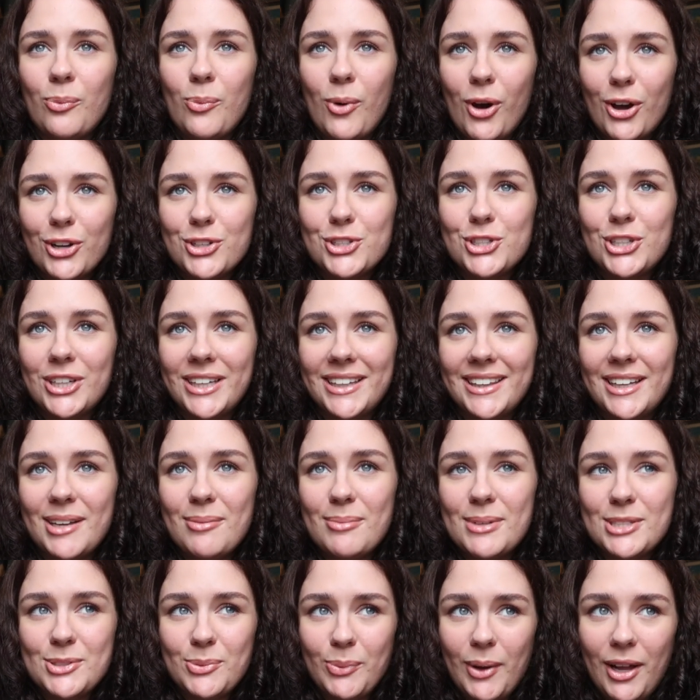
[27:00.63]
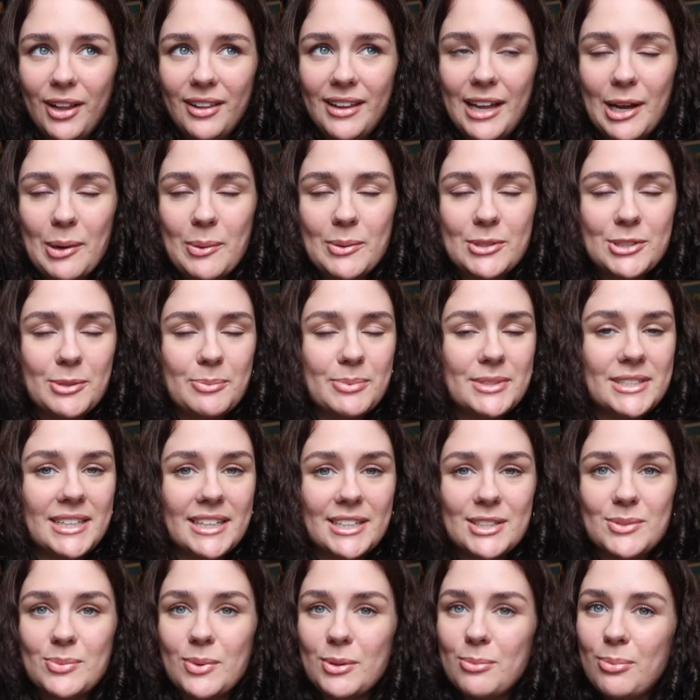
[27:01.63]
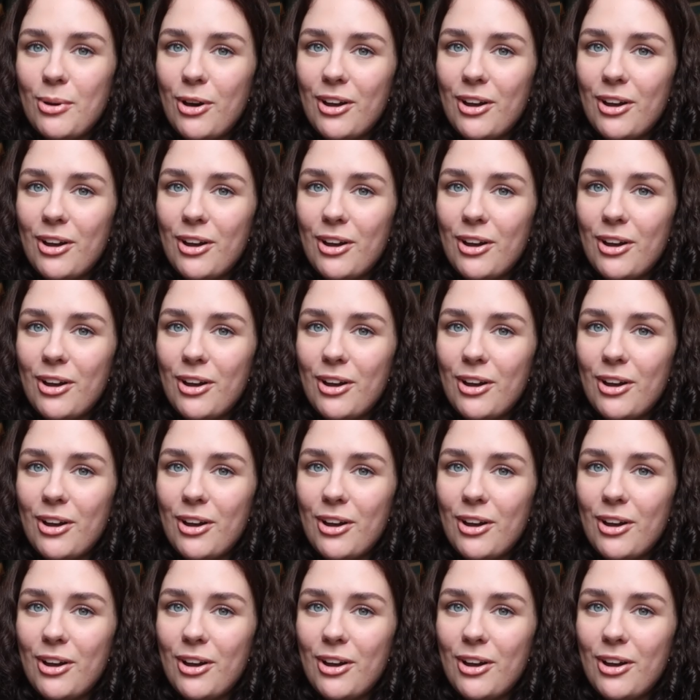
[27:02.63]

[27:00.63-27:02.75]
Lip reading: watching them as well. I was obsessed with